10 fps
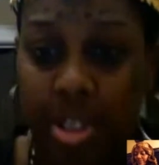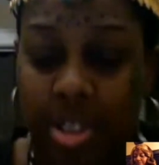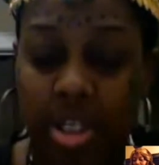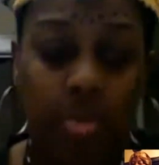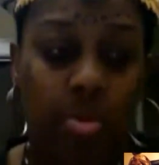
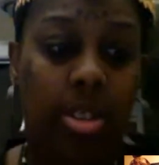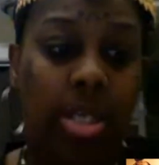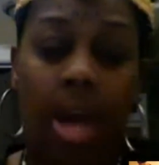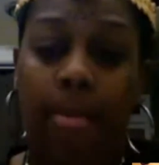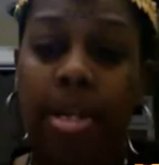It was how
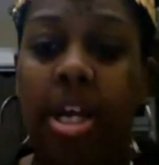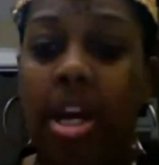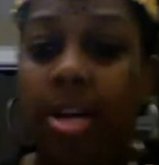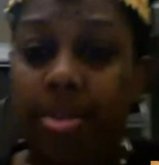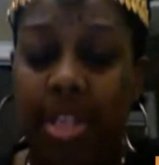many other
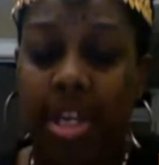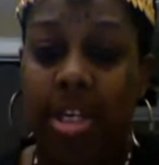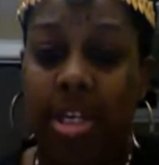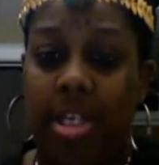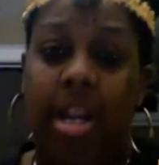things
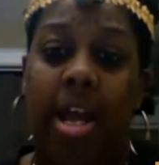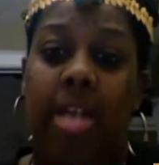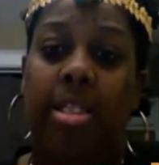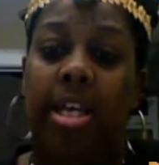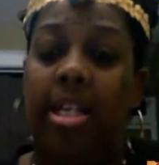had I
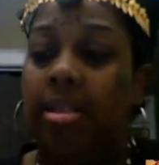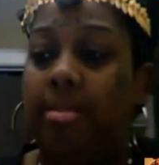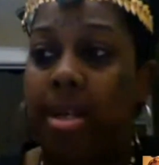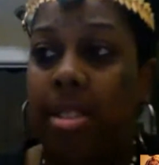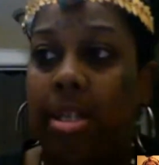said to
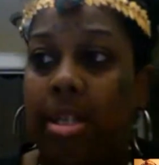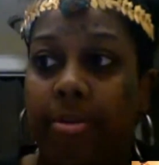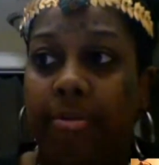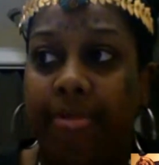myself,